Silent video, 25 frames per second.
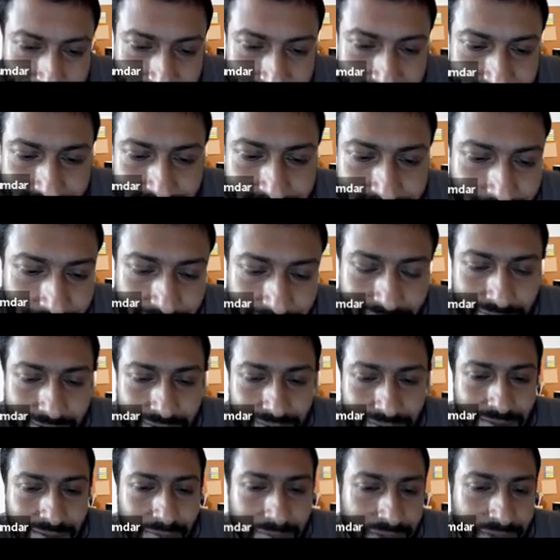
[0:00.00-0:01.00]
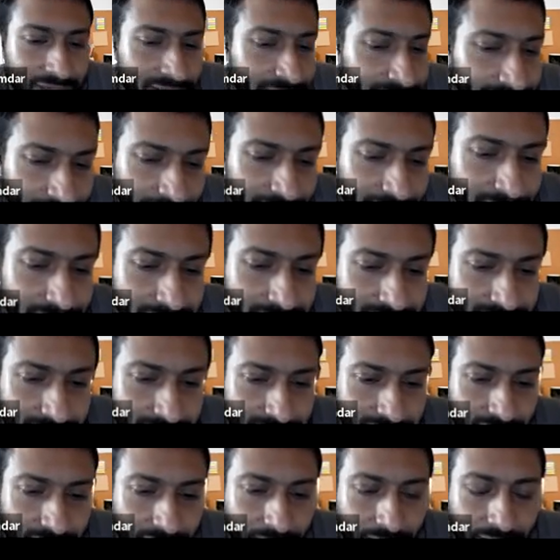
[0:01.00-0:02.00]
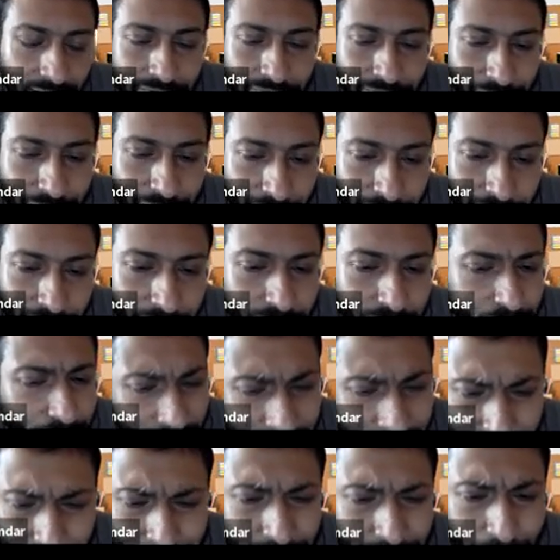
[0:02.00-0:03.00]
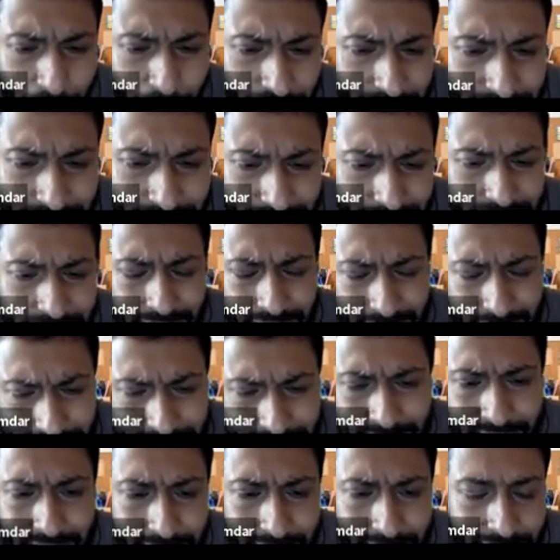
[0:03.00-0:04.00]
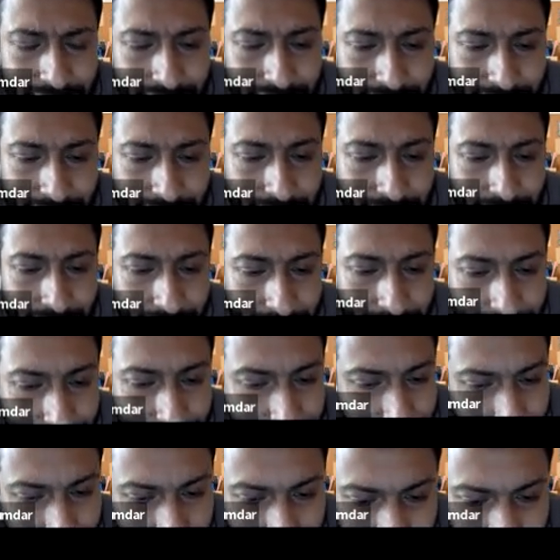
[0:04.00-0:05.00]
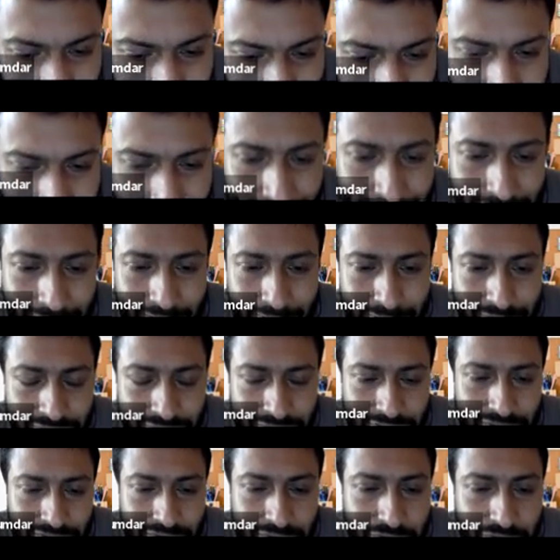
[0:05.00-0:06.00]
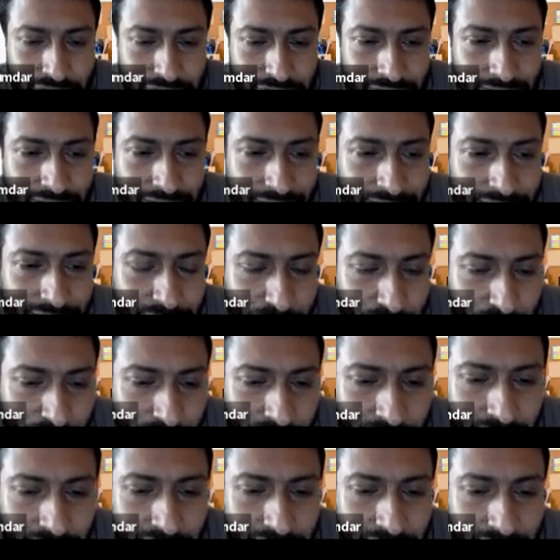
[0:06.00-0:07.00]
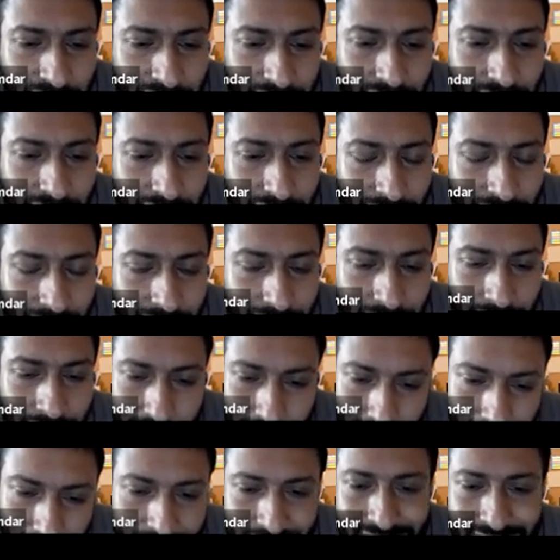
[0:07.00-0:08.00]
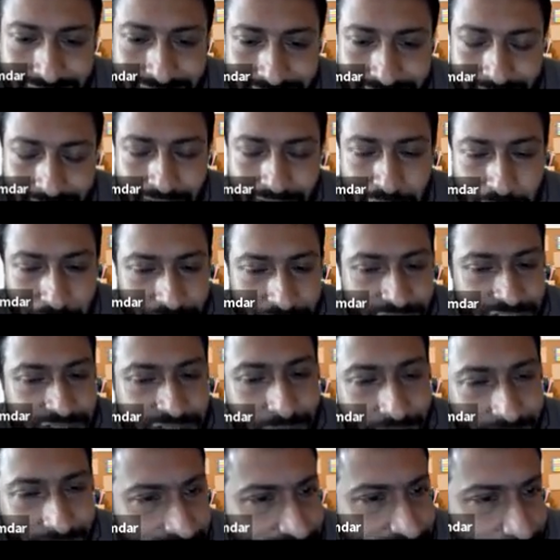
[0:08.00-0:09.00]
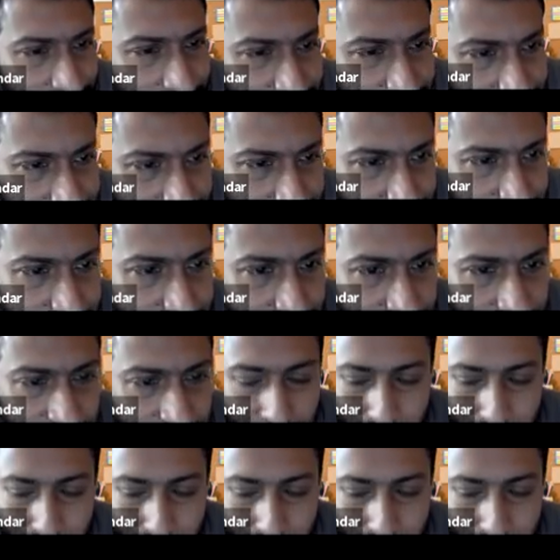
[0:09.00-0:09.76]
this state many times and follow whatever policy it is many times so that I know from this state what is my expected return.